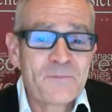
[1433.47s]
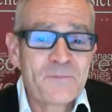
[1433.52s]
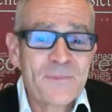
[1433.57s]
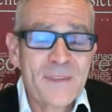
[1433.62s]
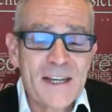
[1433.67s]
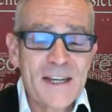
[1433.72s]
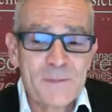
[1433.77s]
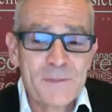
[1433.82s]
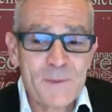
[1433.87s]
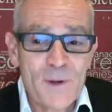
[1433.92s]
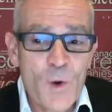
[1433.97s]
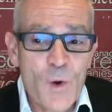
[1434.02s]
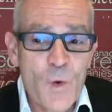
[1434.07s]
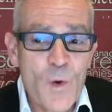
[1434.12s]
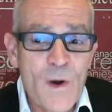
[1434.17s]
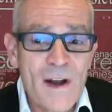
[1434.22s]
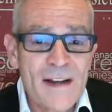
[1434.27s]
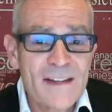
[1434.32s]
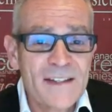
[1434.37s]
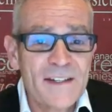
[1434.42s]
it's been
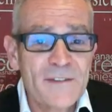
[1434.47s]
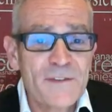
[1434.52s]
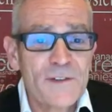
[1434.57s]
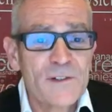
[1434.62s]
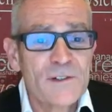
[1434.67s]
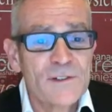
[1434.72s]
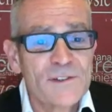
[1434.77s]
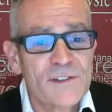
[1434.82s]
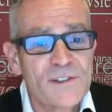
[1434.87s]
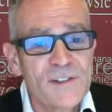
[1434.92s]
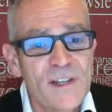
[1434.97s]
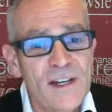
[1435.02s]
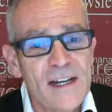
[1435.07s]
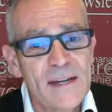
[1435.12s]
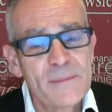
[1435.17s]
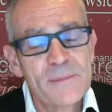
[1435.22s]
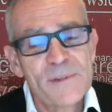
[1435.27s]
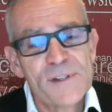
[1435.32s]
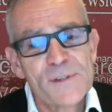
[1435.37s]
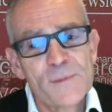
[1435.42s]
quite difficult to
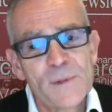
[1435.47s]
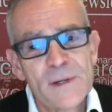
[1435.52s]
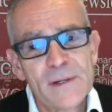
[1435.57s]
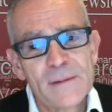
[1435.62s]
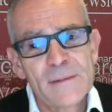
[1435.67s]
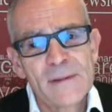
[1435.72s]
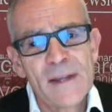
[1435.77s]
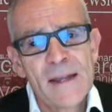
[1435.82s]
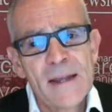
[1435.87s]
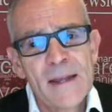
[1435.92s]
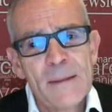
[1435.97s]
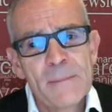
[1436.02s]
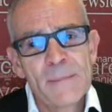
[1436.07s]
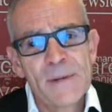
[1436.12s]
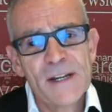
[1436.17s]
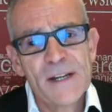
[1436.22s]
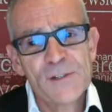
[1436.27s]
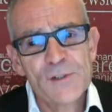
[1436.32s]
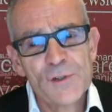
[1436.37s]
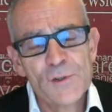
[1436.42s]
time this one. But
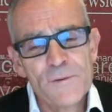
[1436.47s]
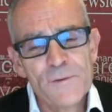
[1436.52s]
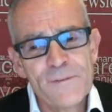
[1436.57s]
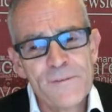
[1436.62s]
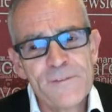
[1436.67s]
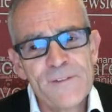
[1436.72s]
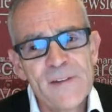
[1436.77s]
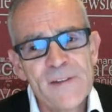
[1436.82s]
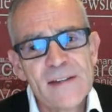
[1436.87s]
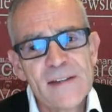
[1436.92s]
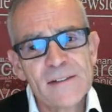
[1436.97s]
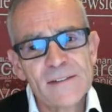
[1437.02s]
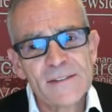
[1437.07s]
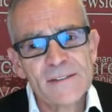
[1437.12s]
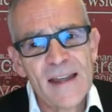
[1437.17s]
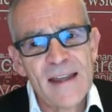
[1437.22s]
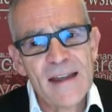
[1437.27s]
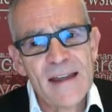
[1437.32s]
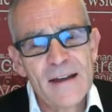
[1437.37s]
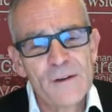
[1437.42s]
I do feel
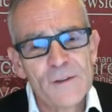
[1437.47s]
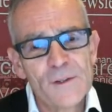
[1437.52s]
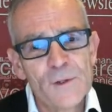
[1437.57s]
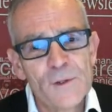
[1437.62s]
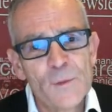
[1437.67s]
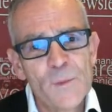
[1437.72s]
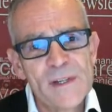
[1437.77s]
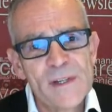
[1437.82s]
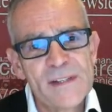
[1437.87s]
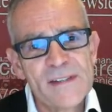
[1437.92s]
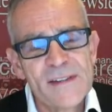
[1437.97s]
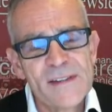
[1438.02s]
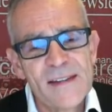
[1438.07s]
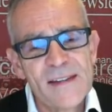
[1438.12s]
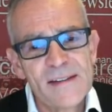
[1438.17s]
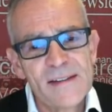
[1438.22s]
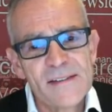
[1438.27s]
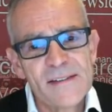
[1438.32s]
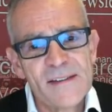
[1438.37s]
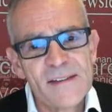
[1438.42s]
now that we're
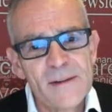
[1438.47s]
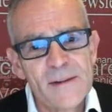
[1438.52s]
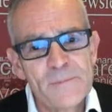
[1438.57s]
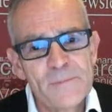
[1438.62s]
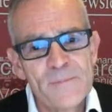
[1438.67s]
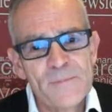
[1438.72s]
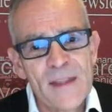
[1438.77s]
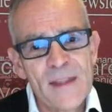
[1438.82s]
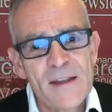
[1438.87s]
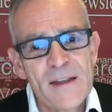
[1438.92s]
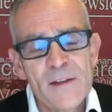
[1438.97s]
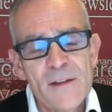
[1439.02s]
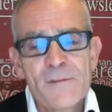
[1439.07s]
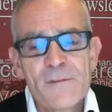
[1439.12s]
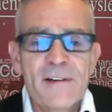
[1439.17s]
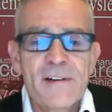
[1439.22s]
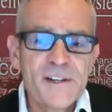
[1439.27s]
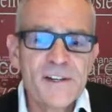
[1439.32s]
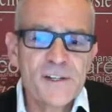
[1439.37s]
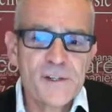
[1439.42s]
seeing some
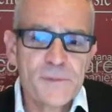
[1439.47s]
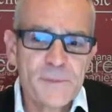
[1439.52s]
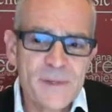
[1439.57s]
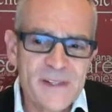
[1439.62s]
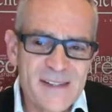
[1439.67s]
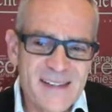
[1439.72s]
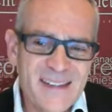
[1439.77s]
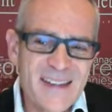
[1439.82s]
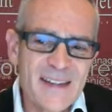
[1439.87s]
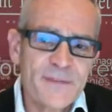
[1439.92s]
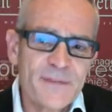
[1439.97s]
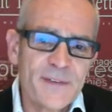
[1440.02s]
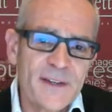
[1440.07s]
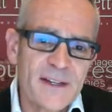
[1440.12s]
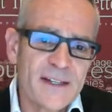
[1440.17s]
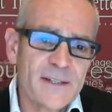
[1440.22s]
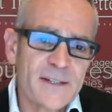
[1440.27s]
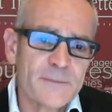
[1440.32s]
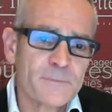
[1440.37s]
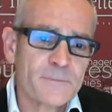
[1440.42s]
very specific